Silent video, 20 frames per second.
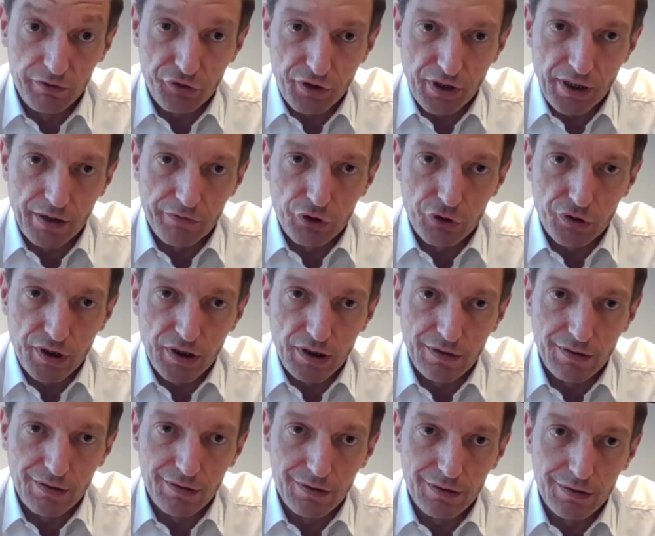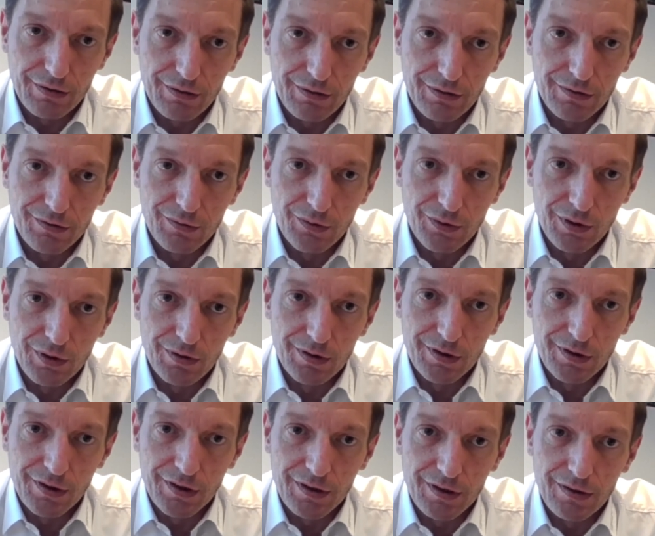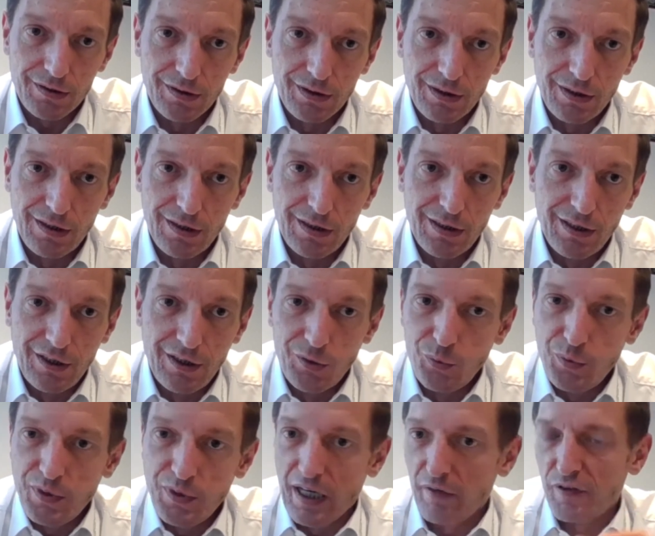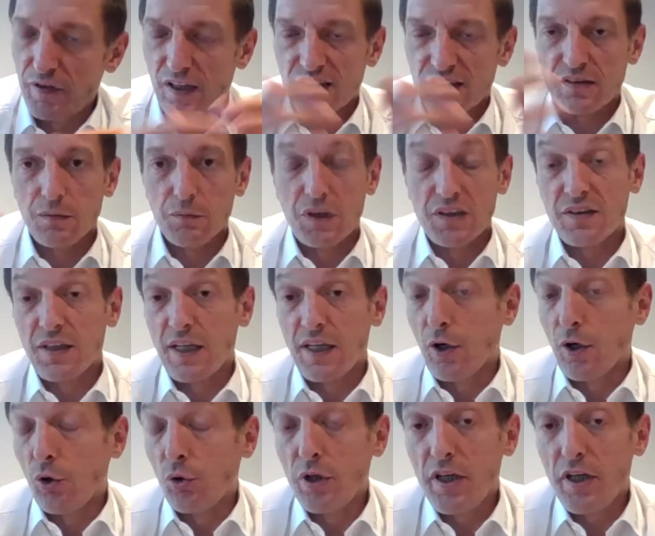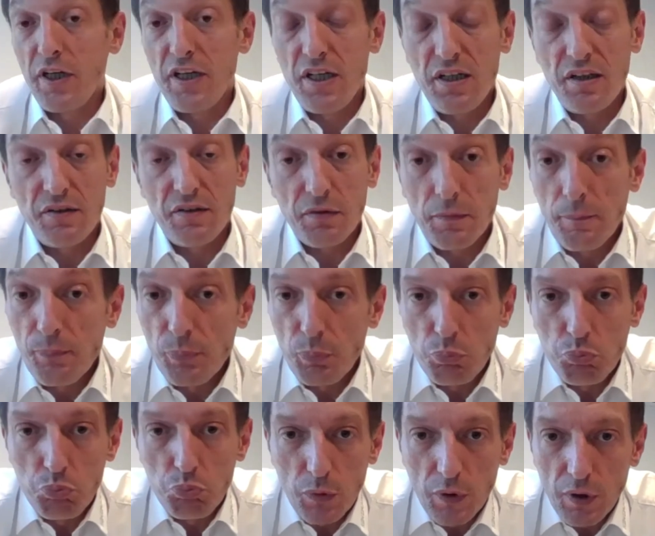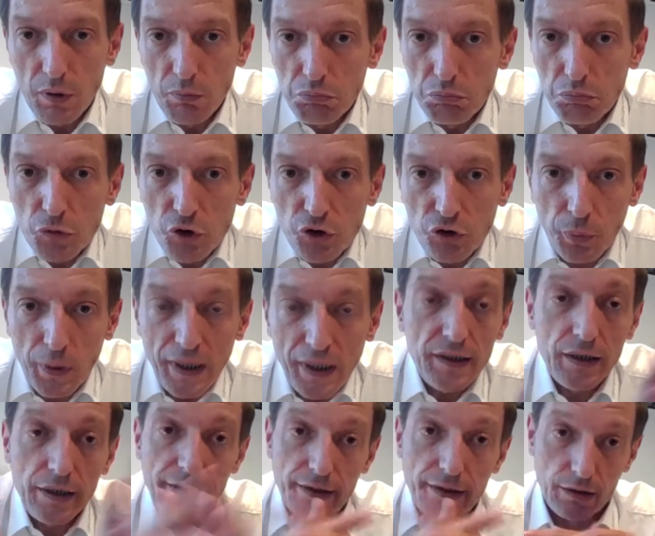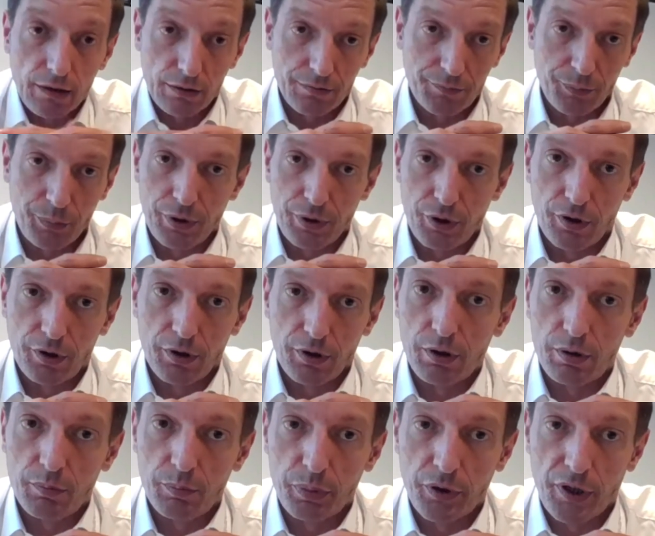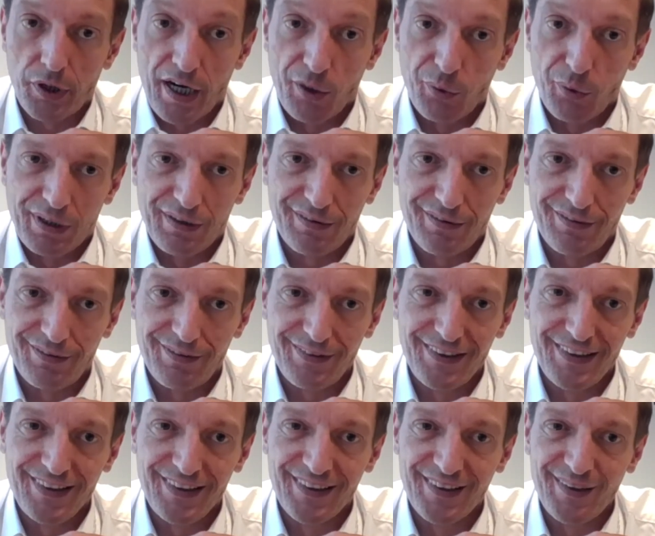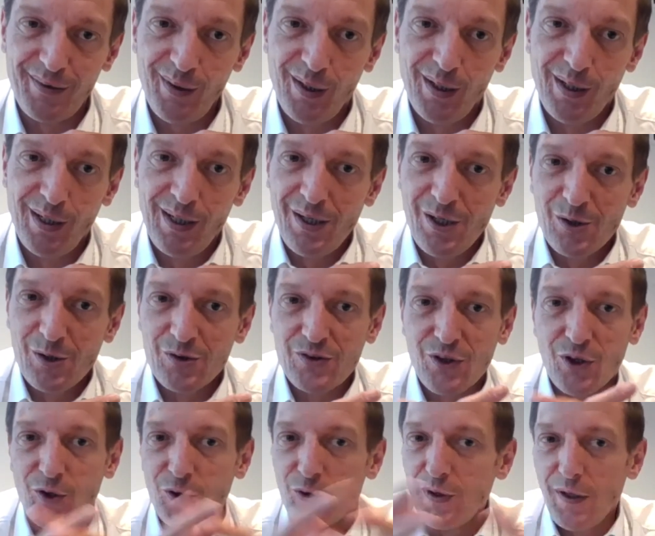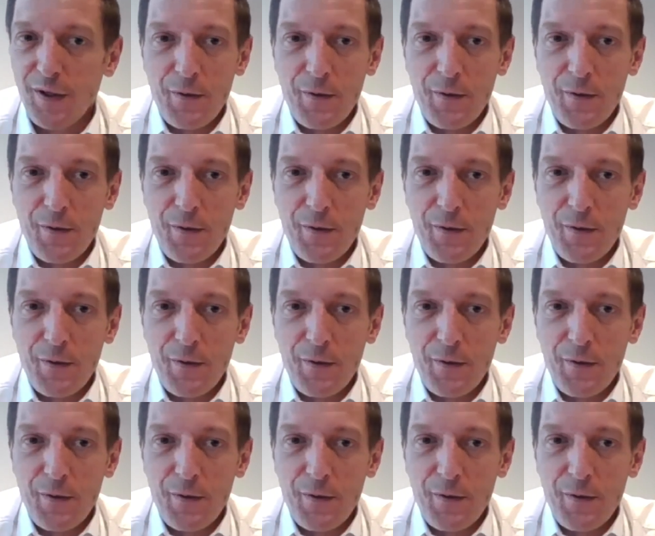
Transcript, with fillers: recovery. Yeah. We have customers they only need 20 liter per per hour. Yeah, so